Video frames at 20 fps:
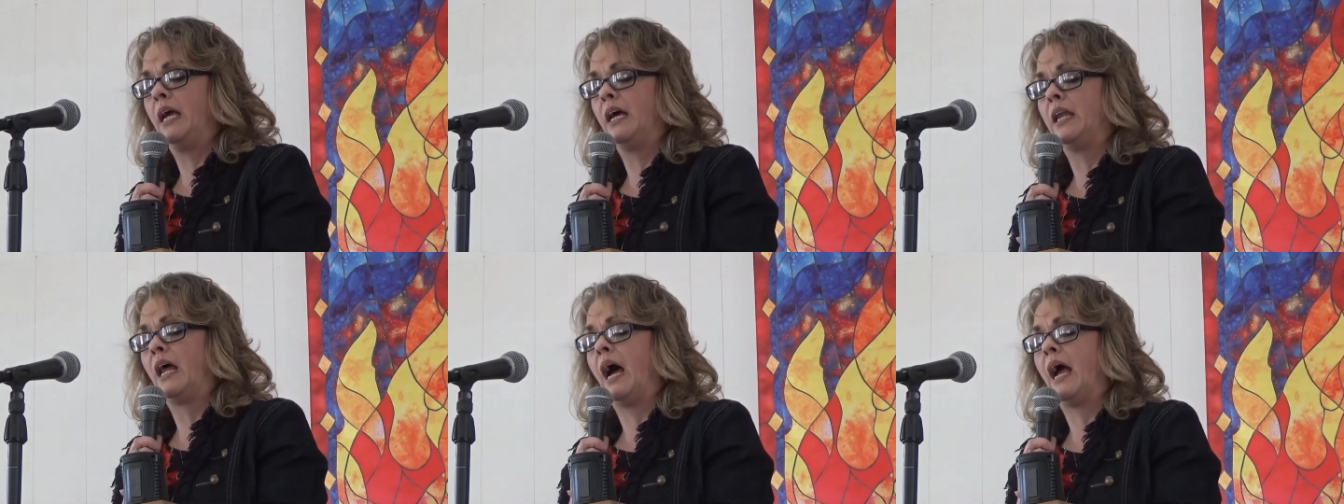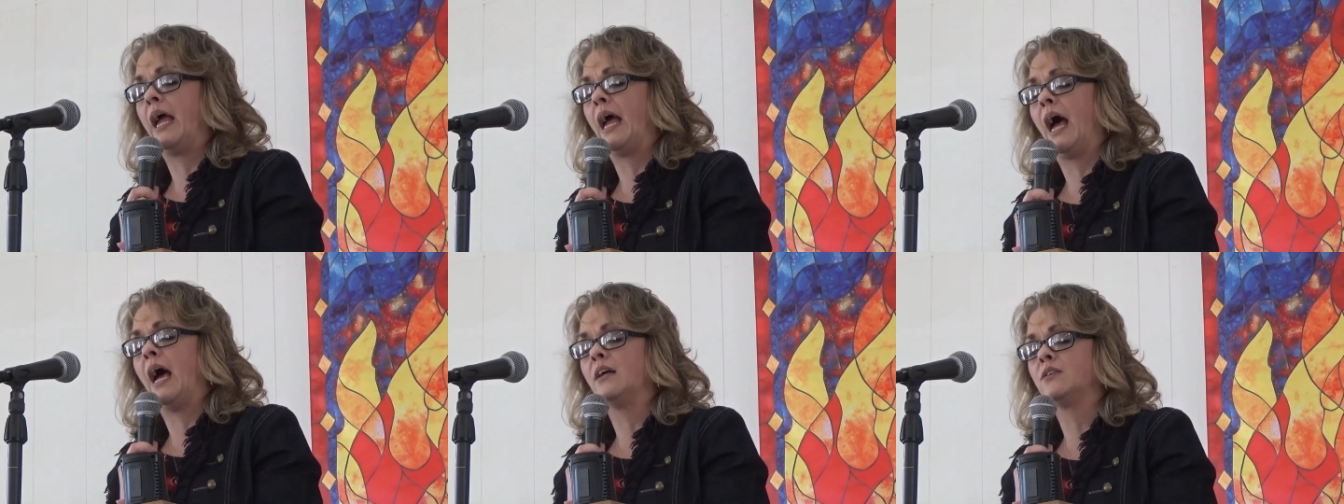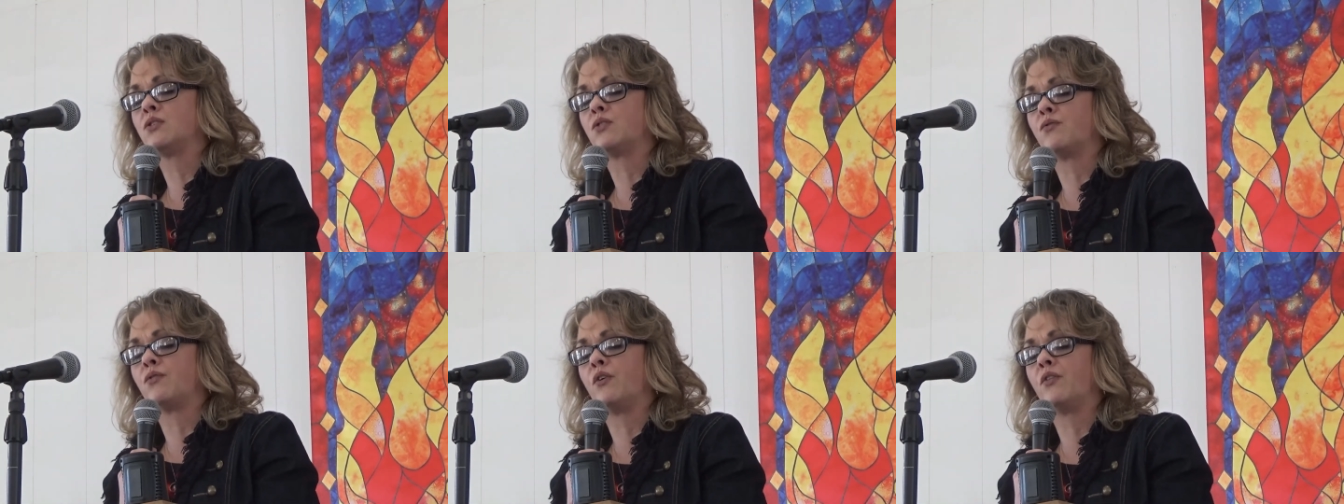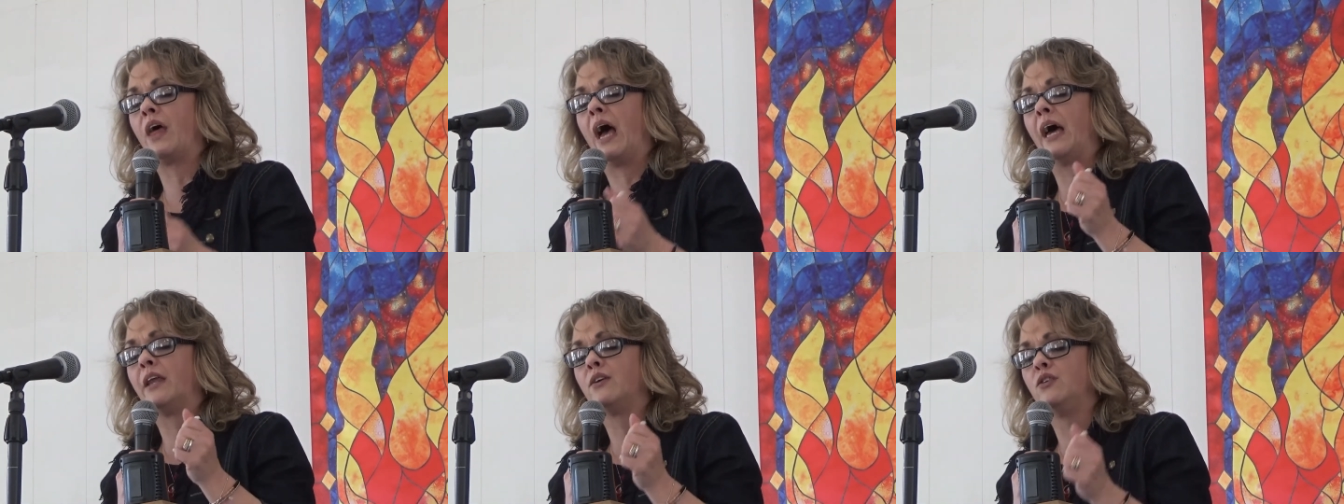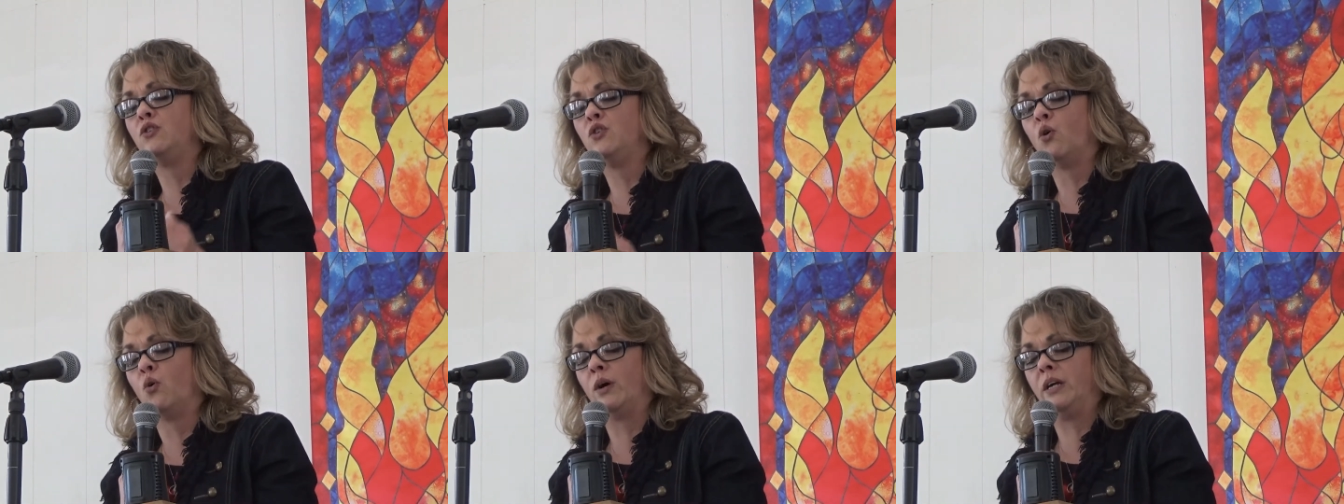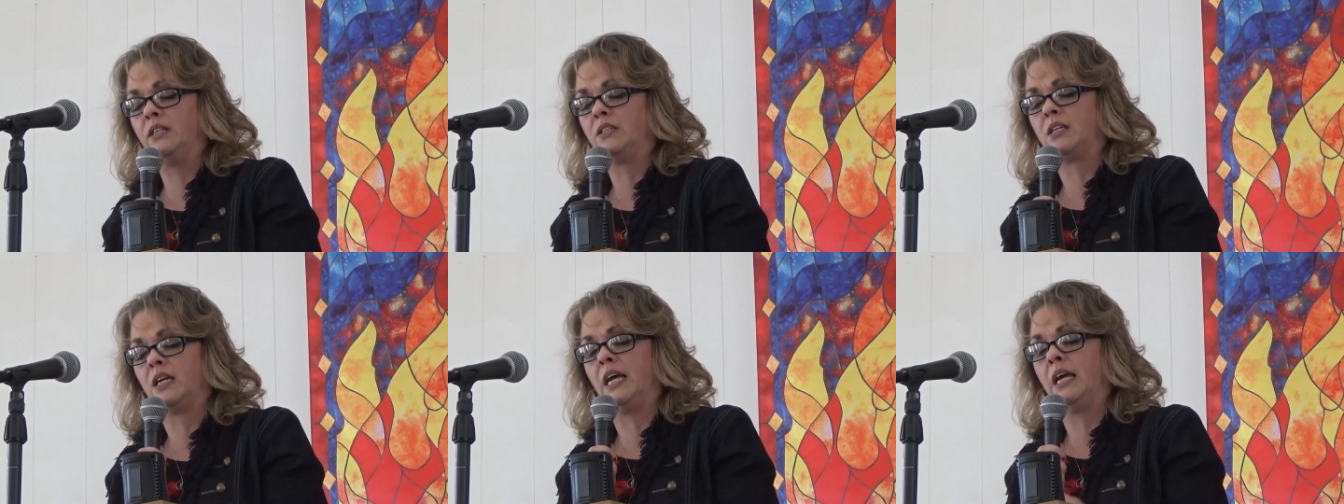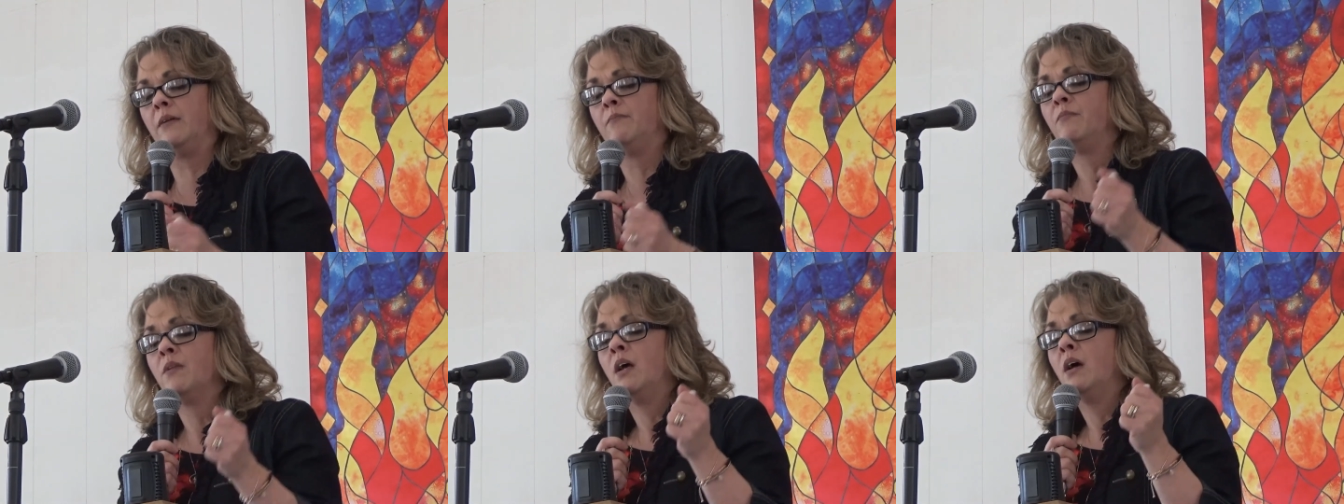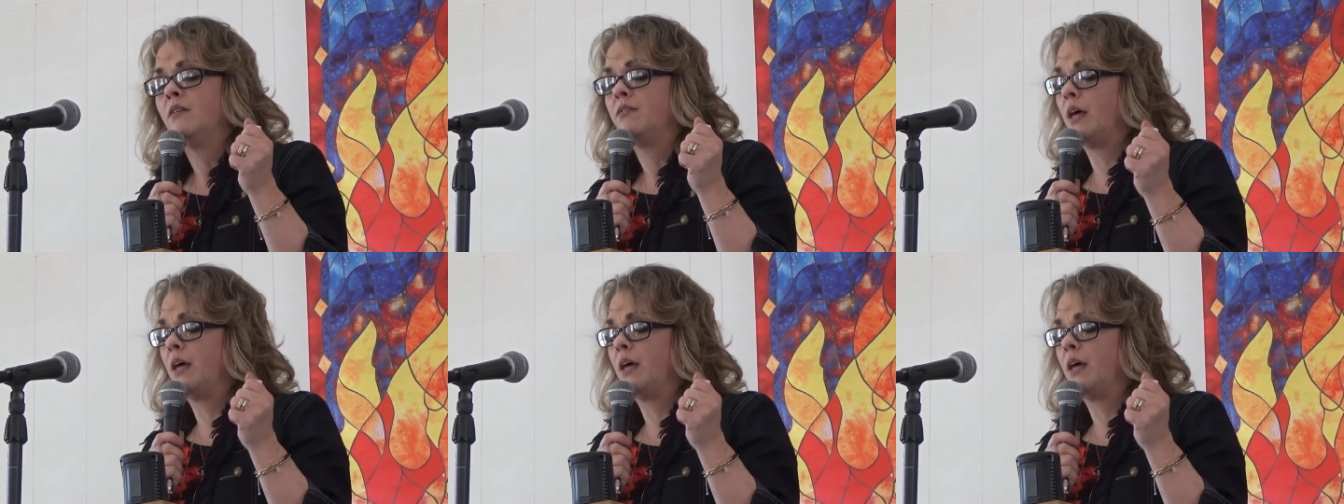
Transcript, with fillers: And I ask for that anointing